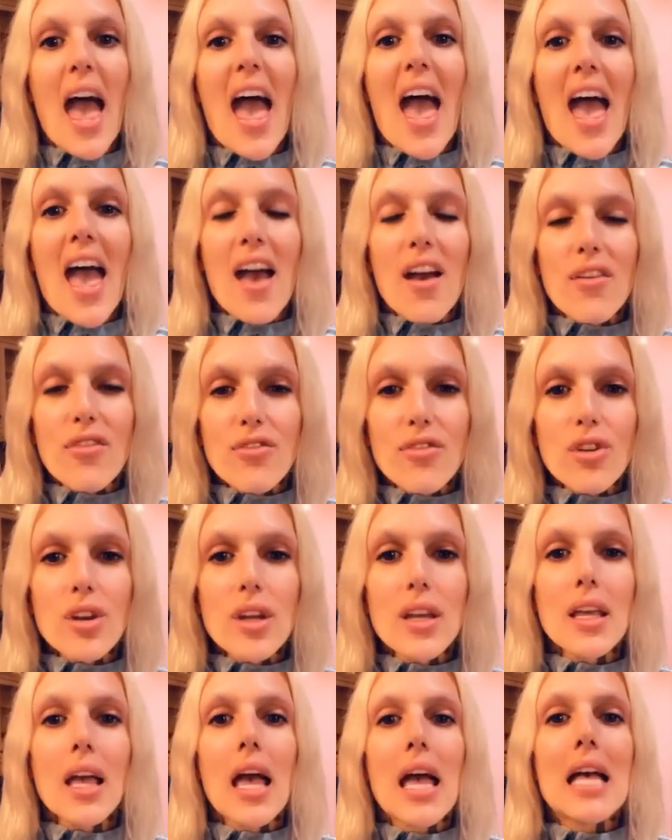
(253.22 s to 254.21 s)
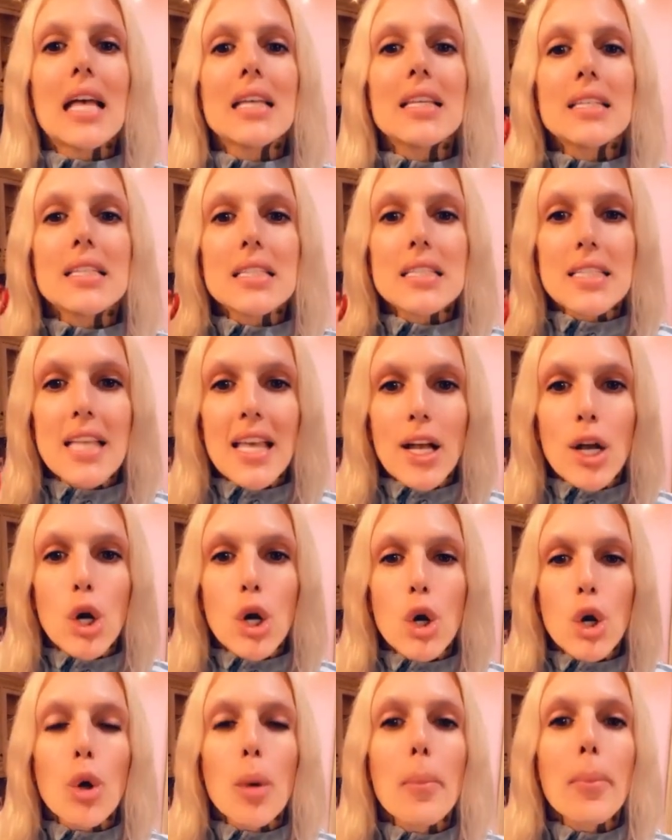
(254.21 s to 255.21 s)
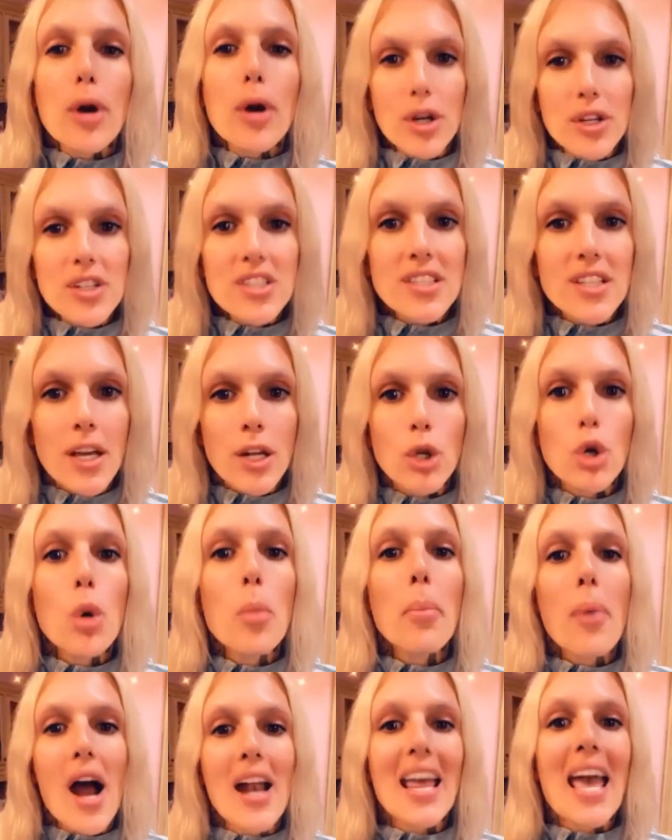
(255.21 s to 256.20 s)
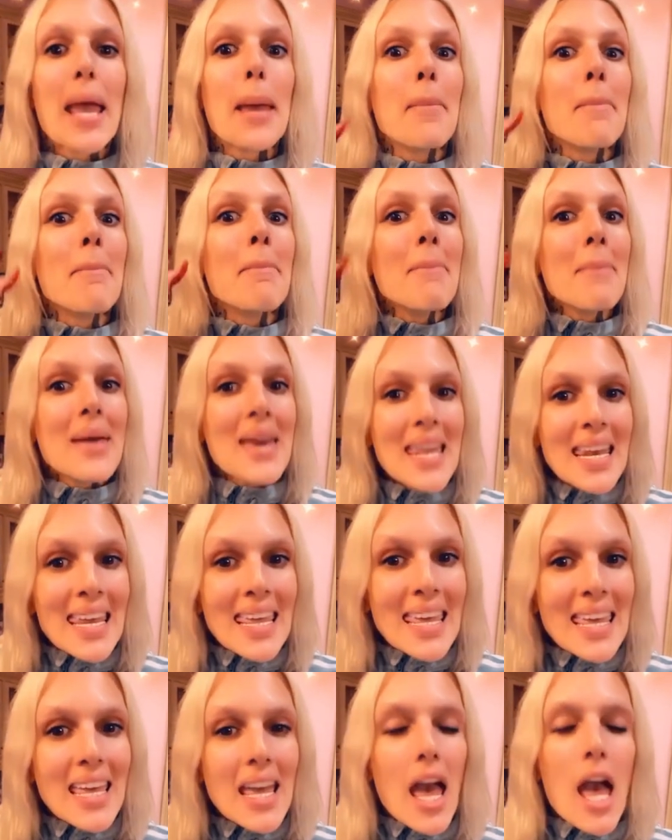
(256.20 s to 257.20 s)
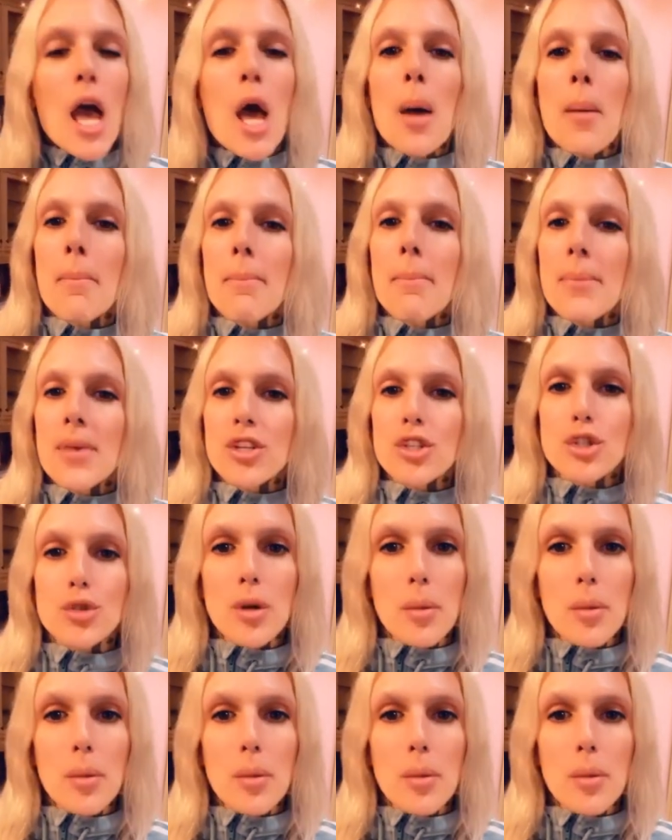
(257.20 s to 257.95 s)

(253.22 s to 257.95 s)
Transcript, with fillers: every single person who bought a mini mystery